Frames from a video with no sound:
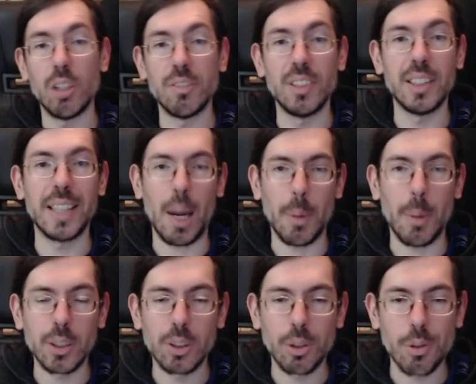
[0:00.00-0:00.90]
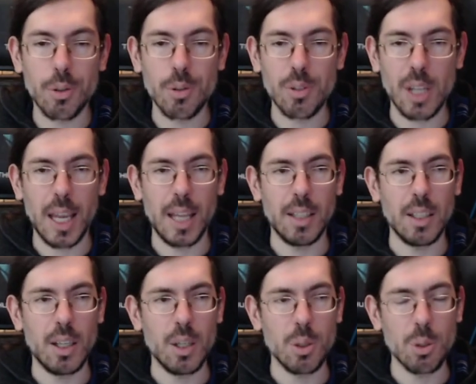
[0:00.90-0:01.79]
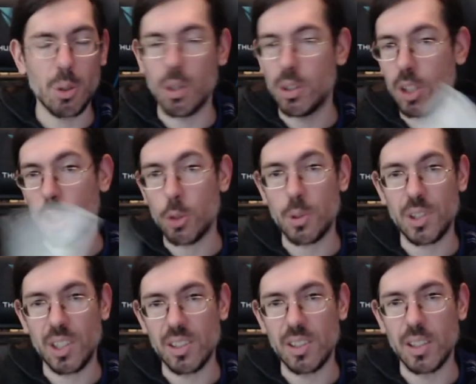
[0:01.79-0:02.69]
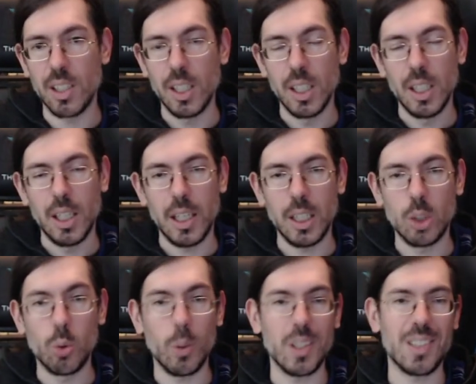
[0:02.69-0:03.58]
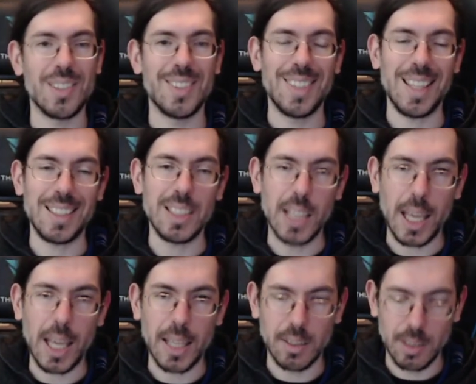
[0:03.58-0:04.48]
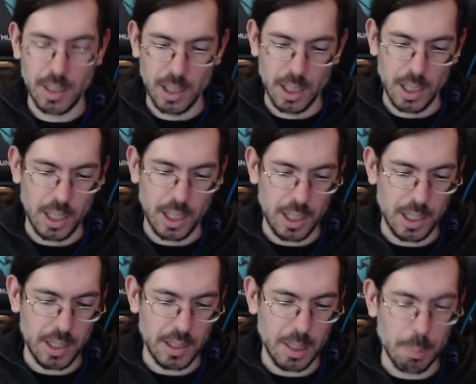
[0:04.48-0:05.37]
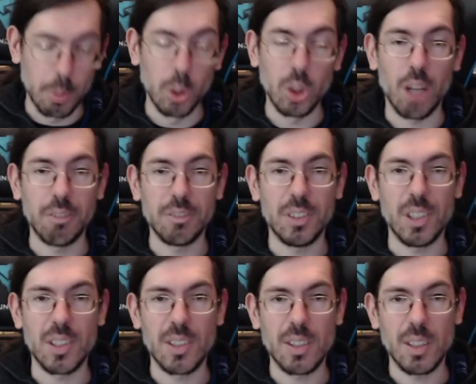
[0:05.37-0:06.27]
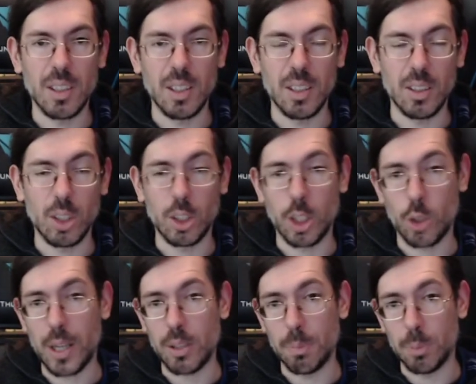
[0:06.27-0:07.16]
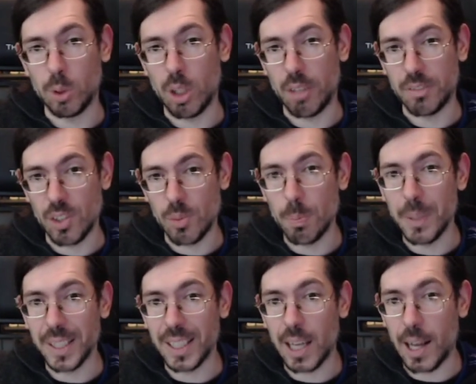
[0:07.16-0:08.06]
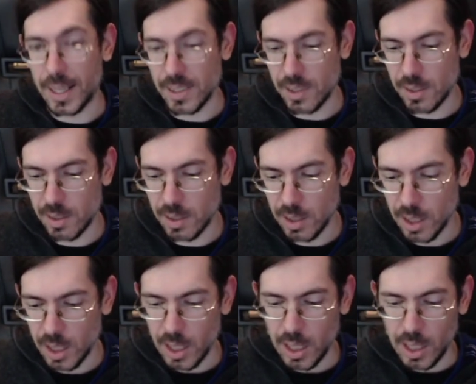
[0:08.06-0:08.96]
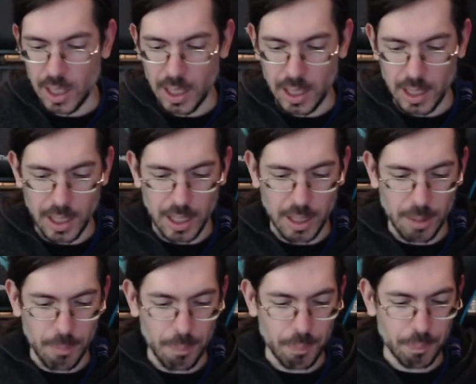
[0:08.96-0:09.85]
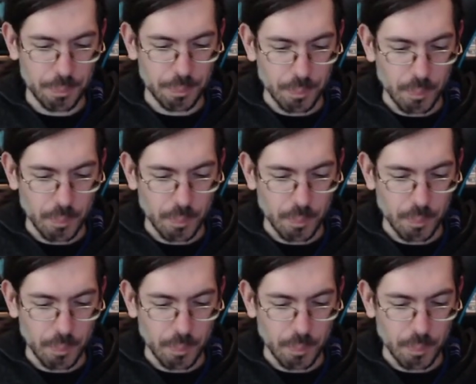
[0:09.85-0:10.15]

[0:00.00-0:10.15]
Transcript: of the characters, and there's an interesting twist at the end. They pull off this, or they try to pull off this big heist, and